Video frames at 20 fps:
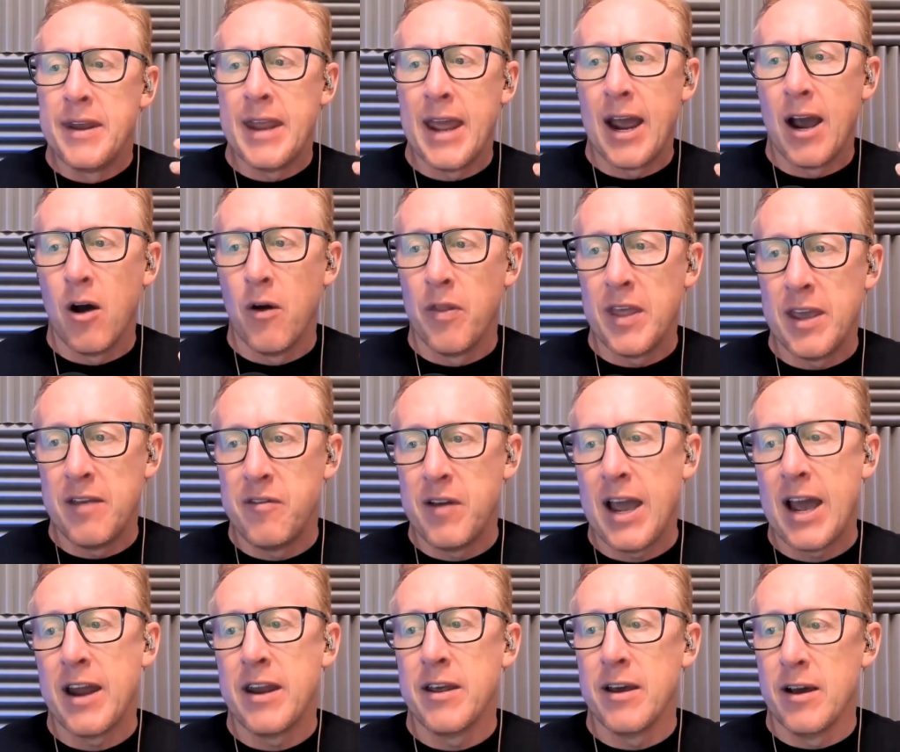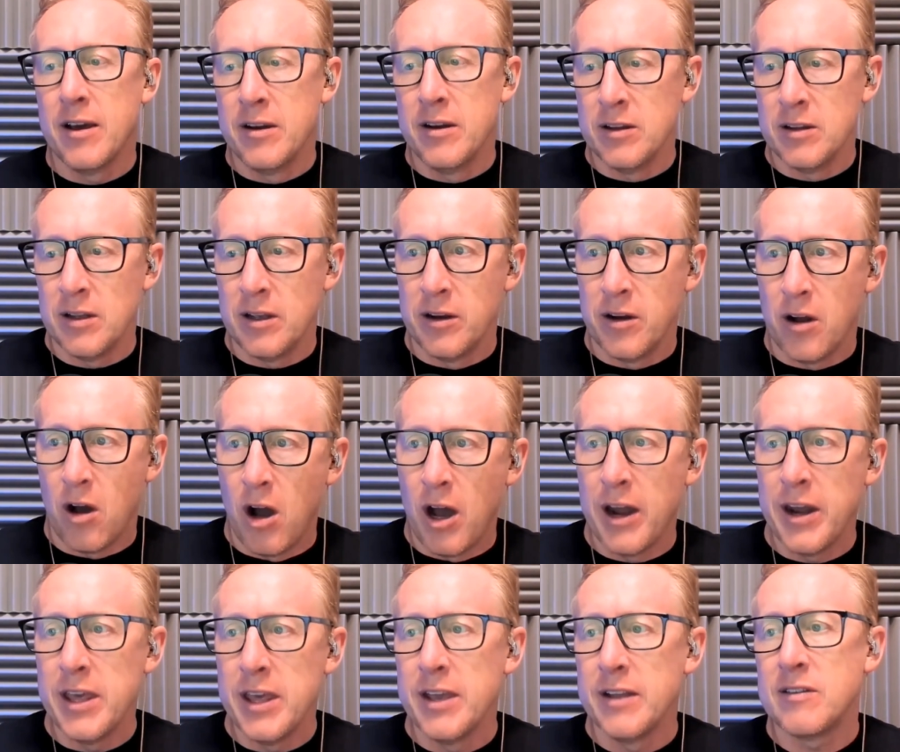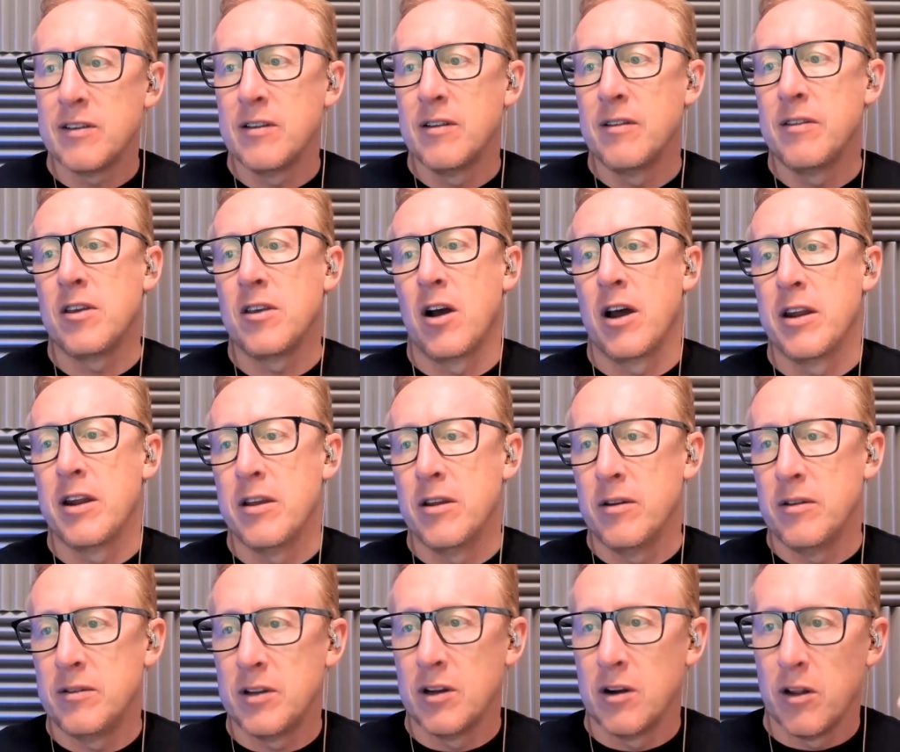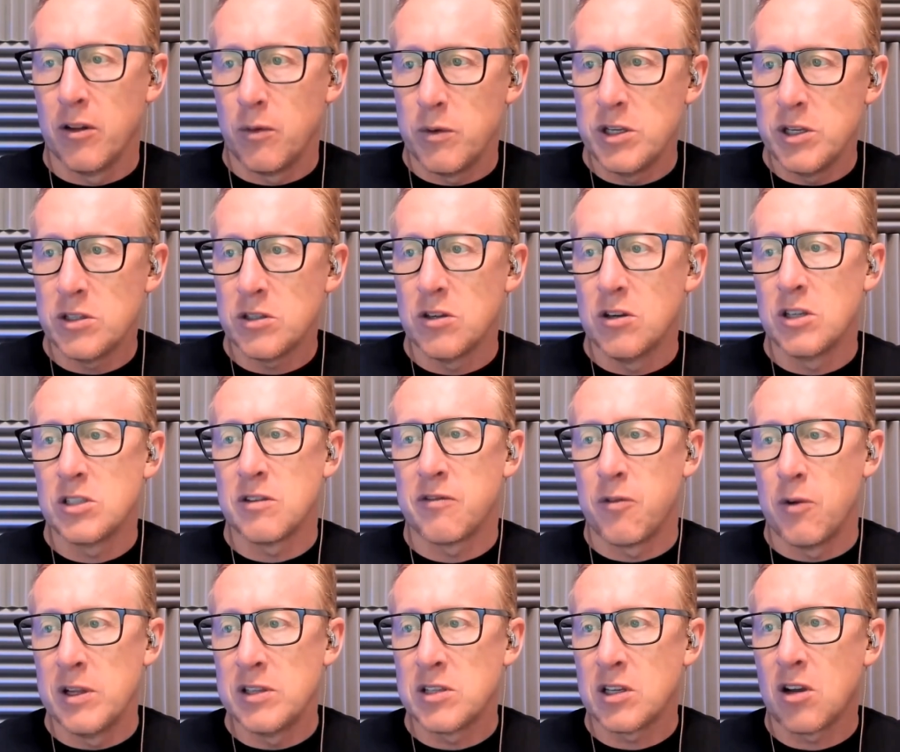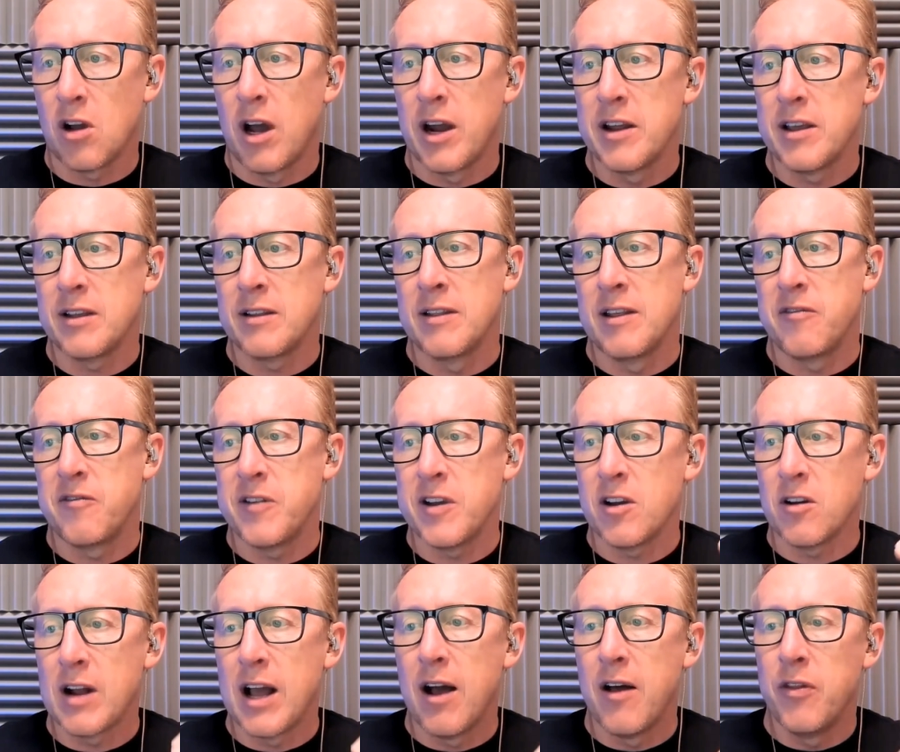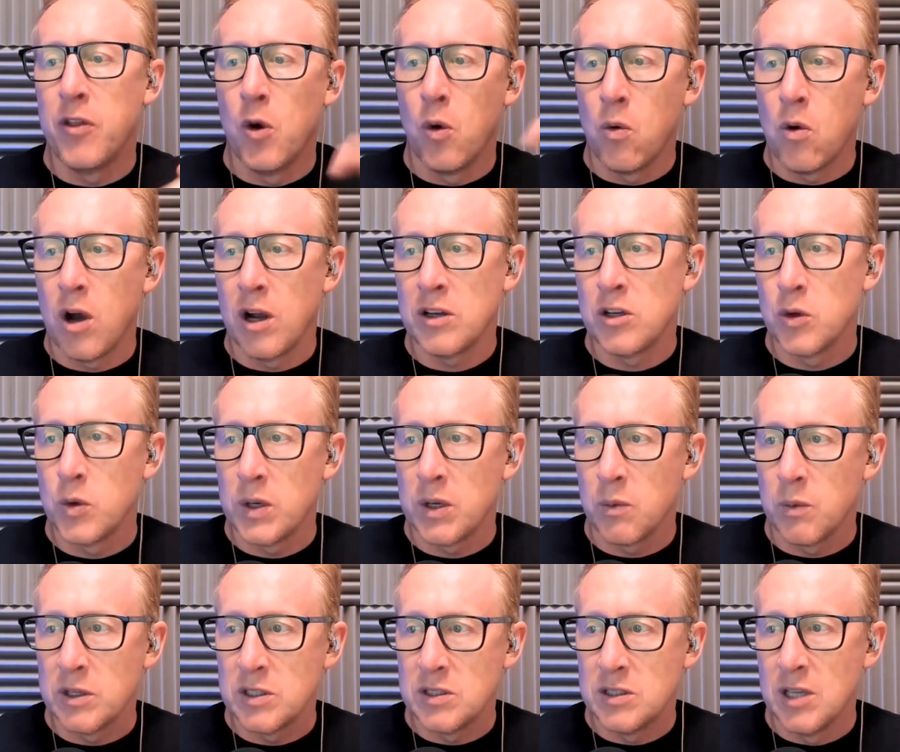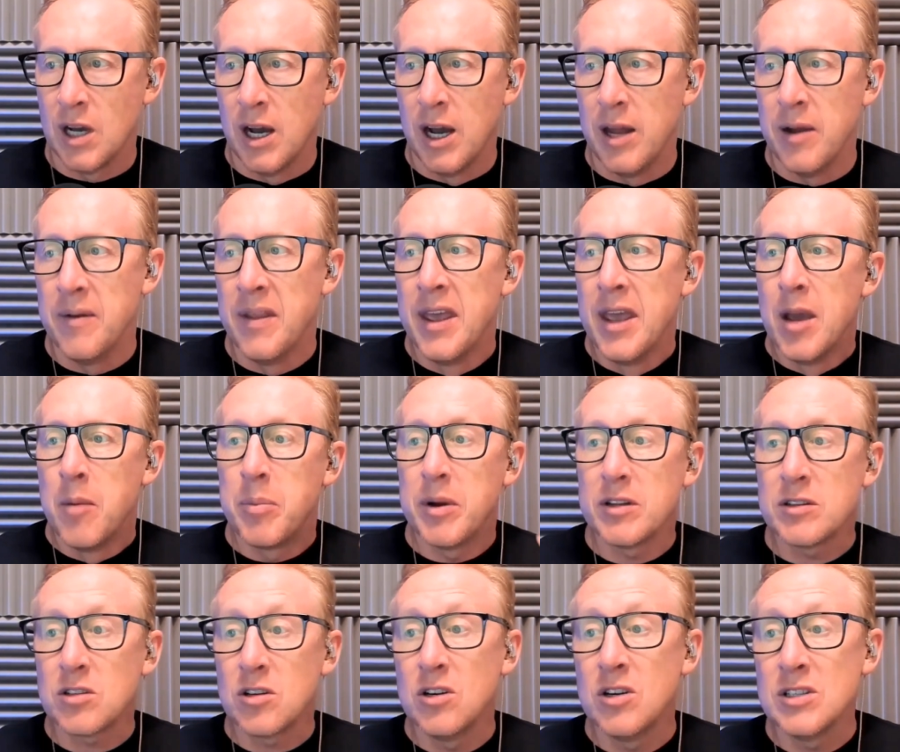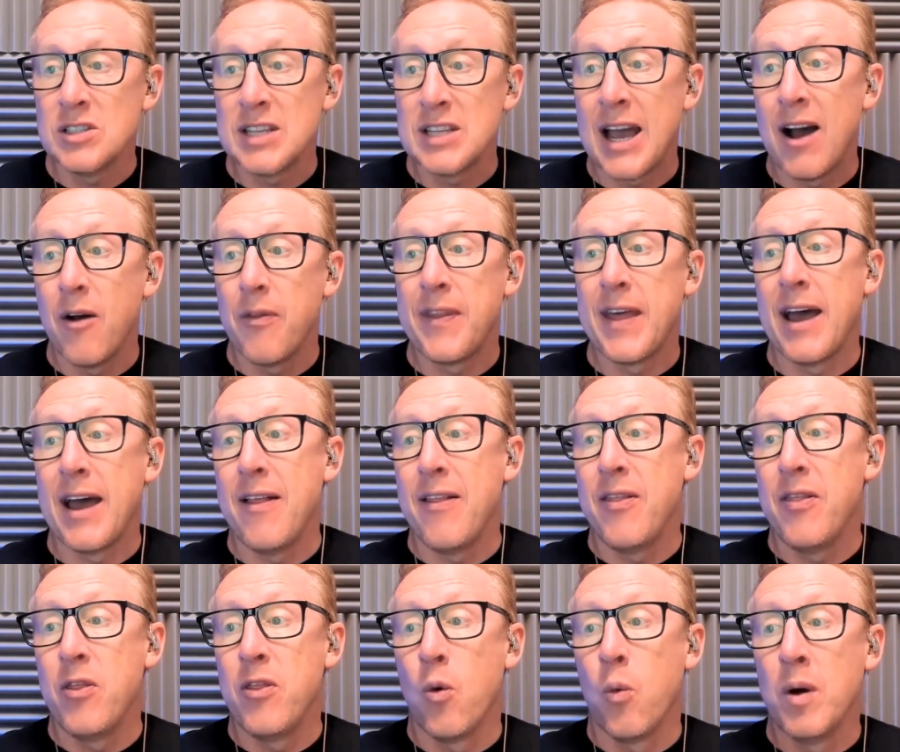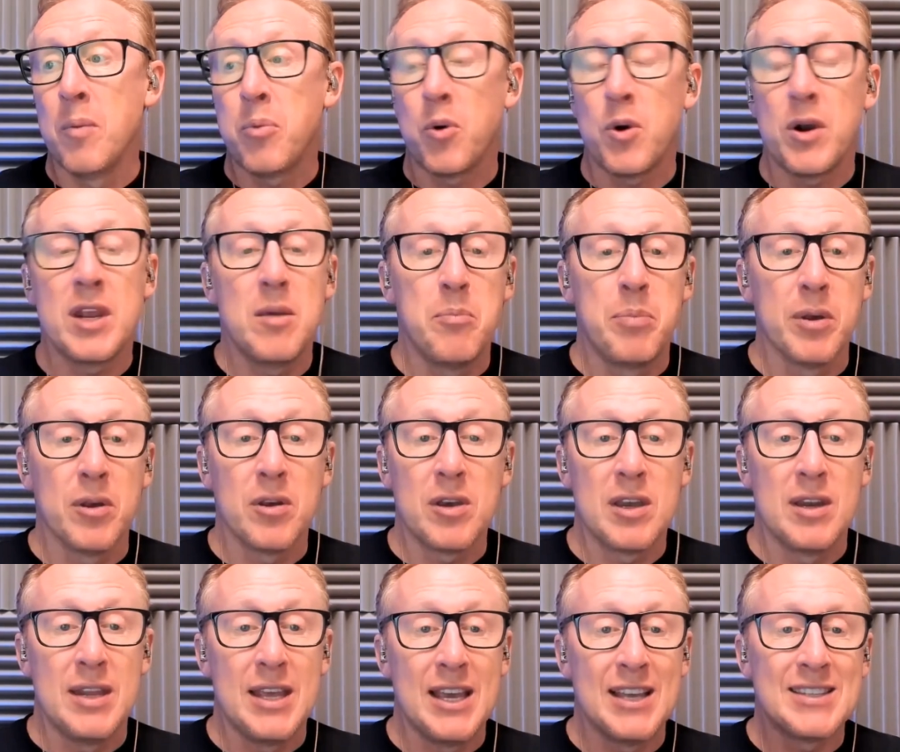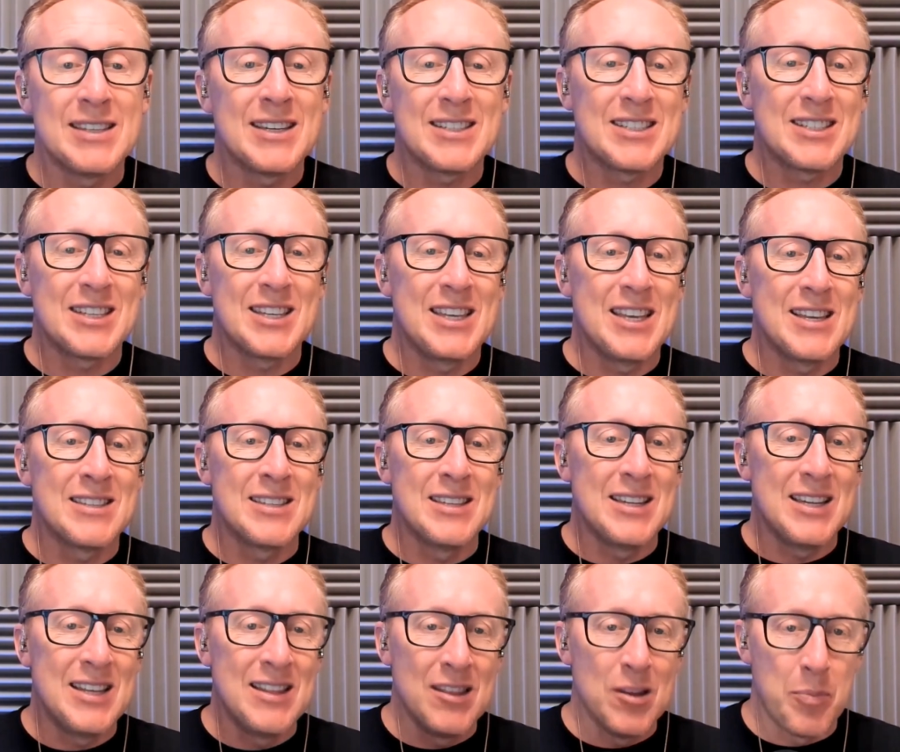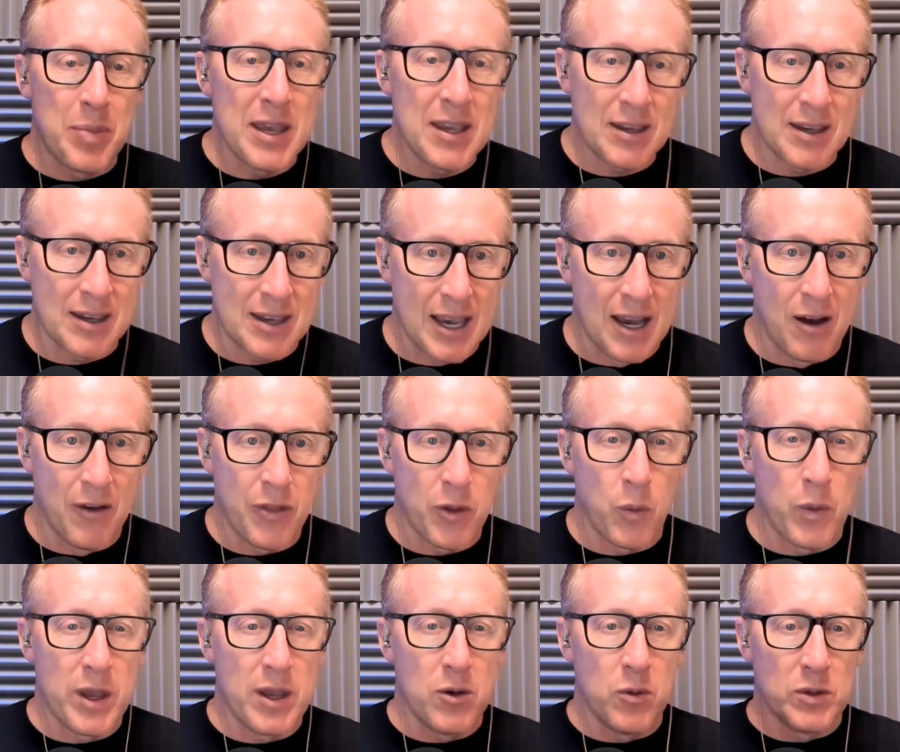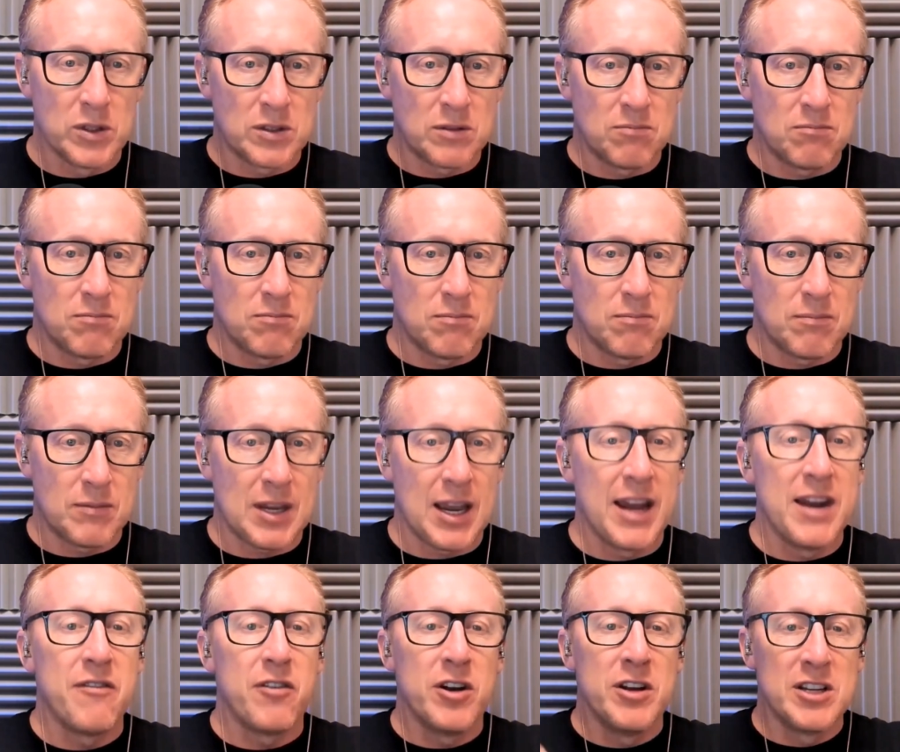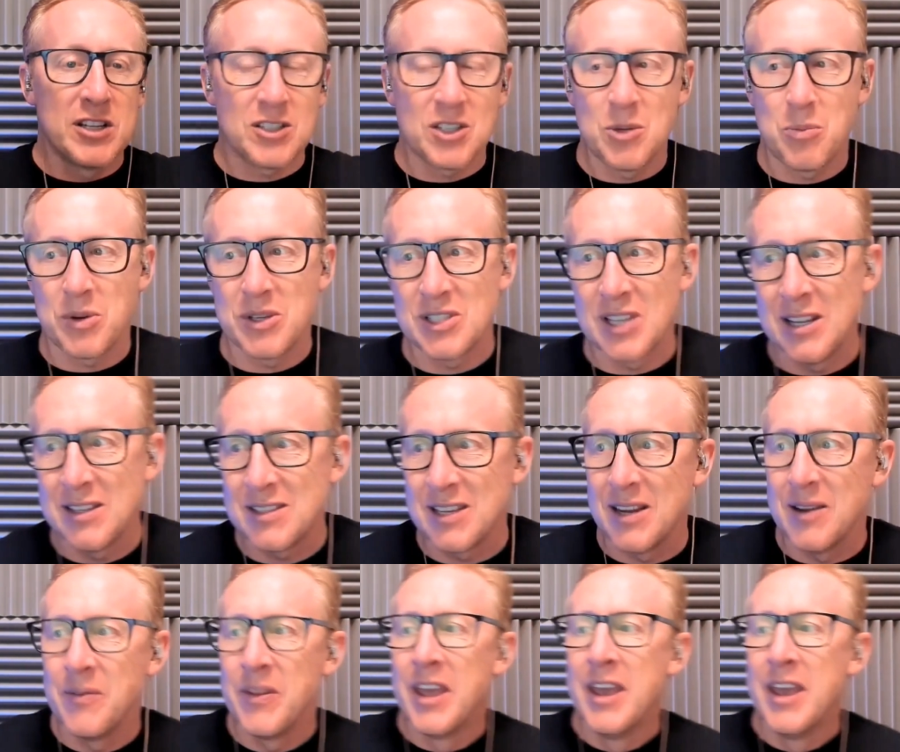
Now they've had an audit. The audit did all the research, a forensic audit, and they figured out no wrongdoing was done. But it turns out that the 1.8 billion isn't in the bank account the way it was kind of initially presented.